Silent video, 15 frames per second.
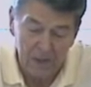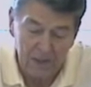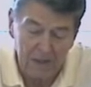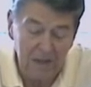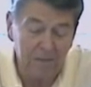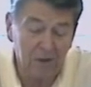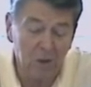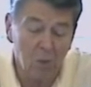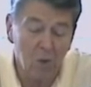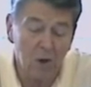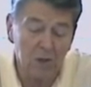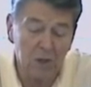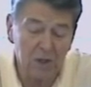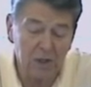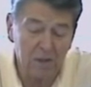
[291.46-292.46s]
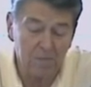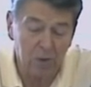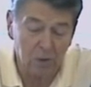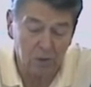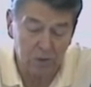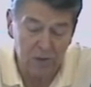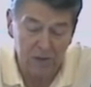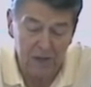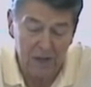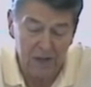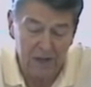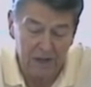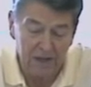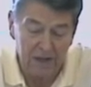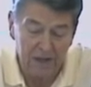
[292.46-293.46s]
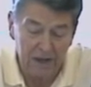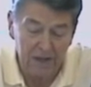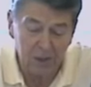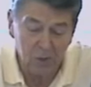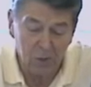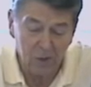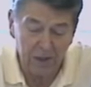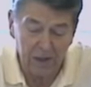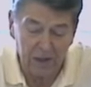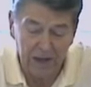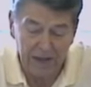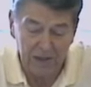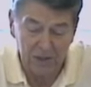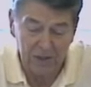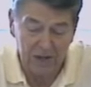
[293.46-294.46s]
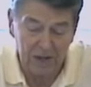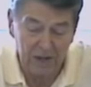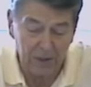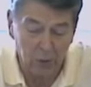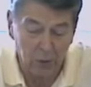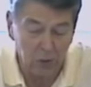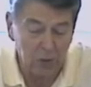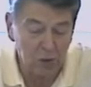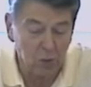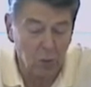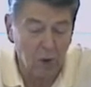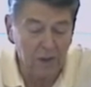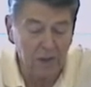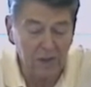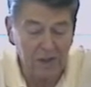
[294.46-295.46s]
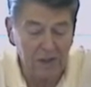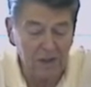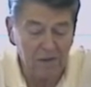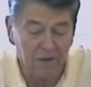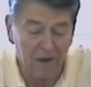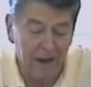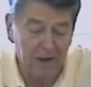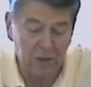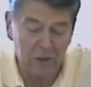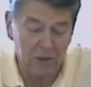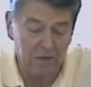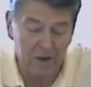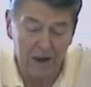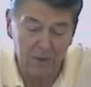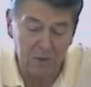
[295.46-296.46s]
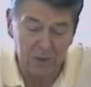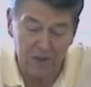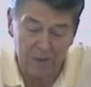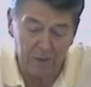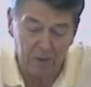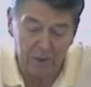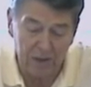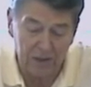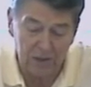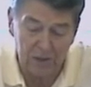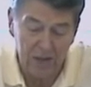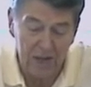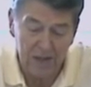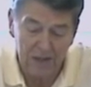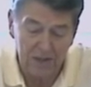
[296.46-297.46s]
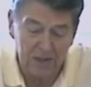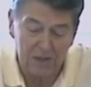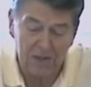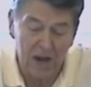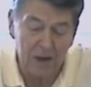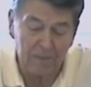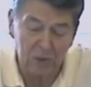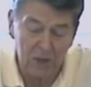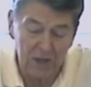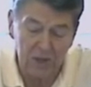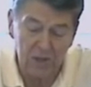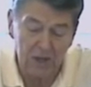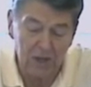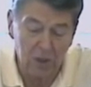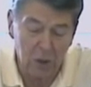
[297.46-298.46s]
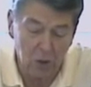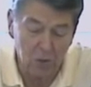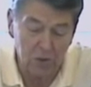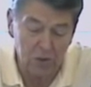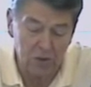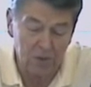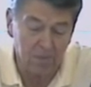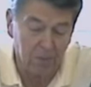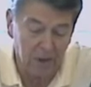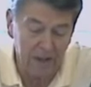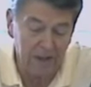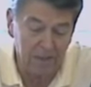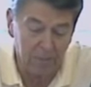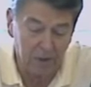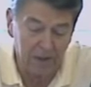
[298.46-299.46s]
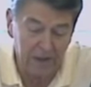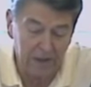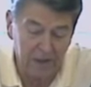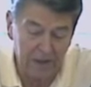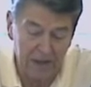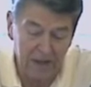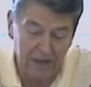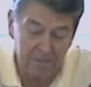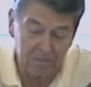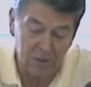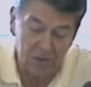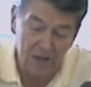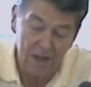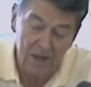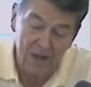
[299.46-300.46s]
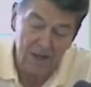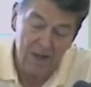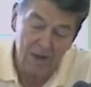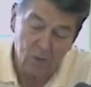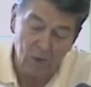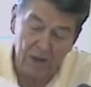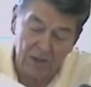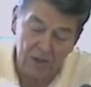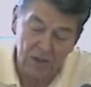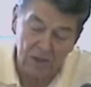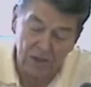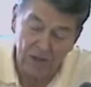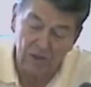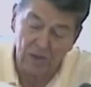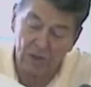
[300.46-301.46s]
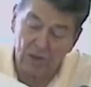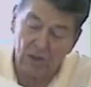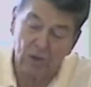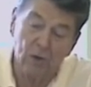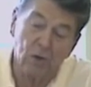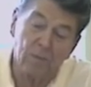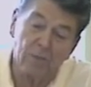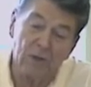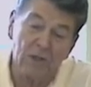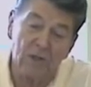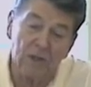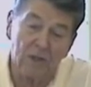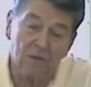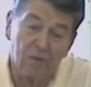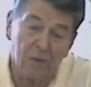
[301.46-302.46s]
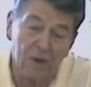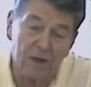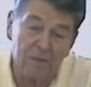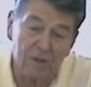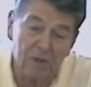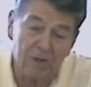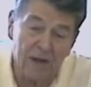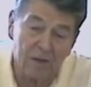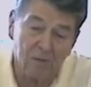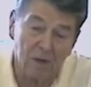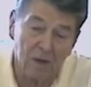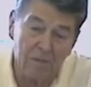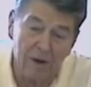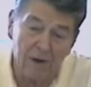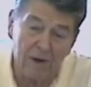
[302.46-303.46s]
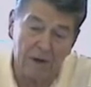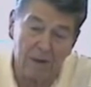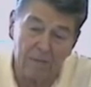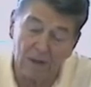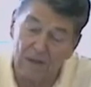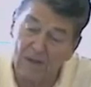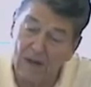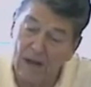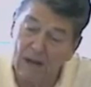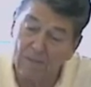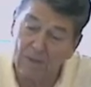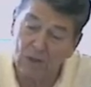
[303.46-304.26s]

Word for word: Even the Washington Post, in an editorial last Sunday, urged one key faction of House Democrats to stop chasing ghosts and playing political games. We can still secure peace and freedom in Central America, but time